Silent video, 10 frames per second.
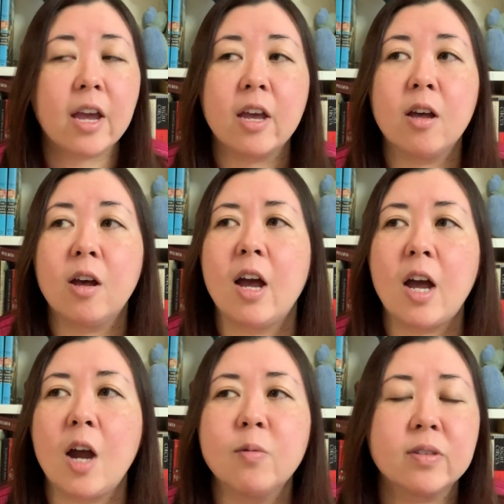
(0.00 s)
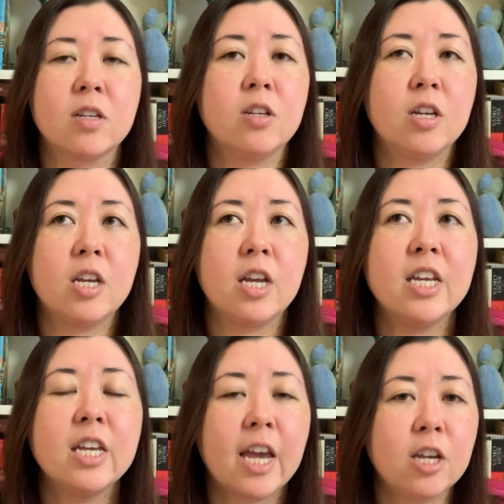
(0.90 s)
And I was
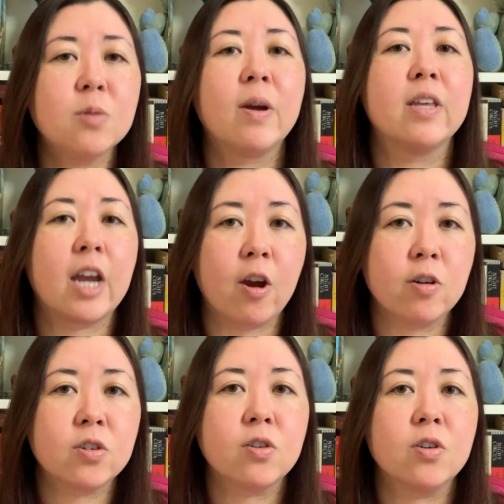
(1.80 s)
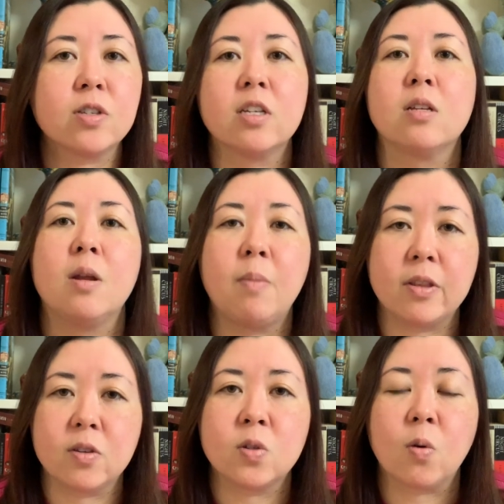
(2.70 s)
engaged by the characters and by
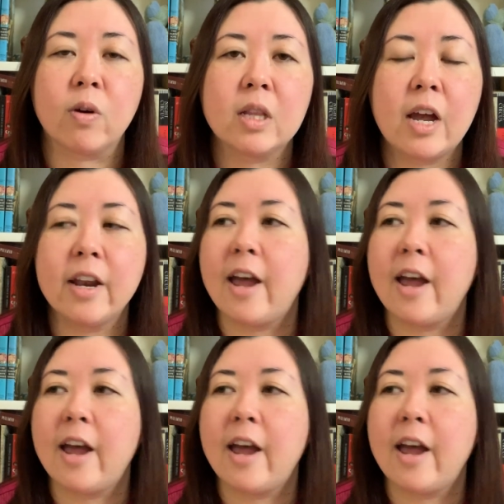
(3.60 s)
the storyline.